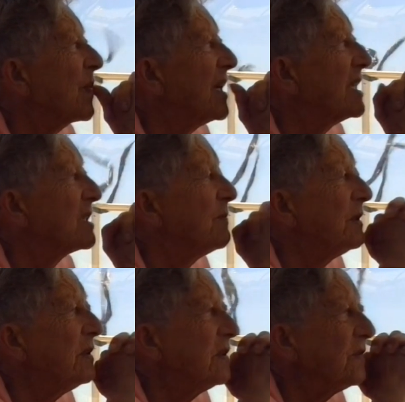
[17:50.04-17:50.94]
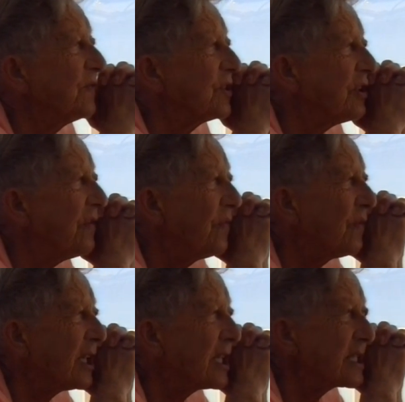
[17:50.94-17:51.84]
It's built of soft
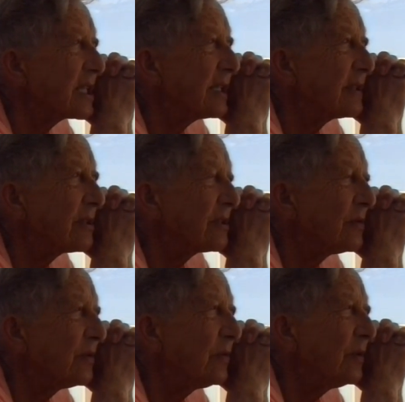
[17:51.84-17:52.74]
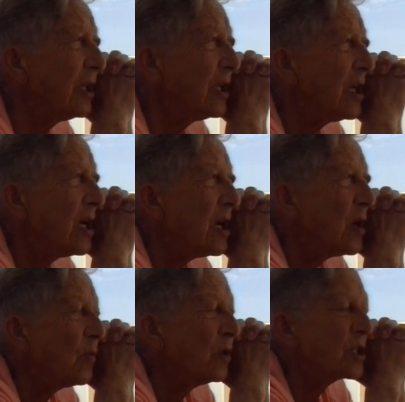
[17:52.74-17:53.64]
white sandstone,
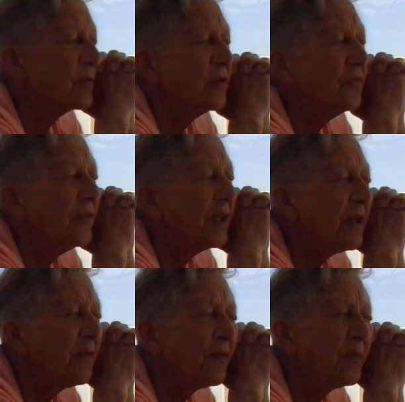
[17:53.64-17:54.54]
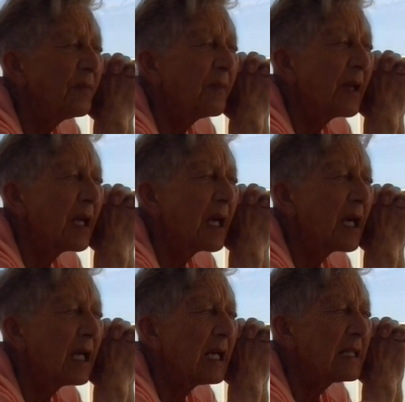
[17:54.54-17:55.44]
which was ferried from
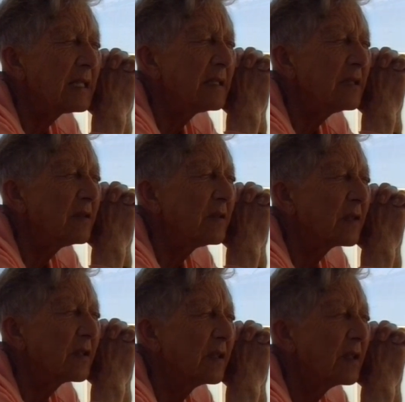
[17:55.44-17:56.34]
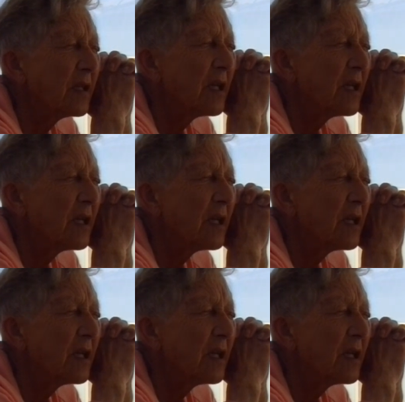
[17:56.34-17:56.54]
Glasson Dock,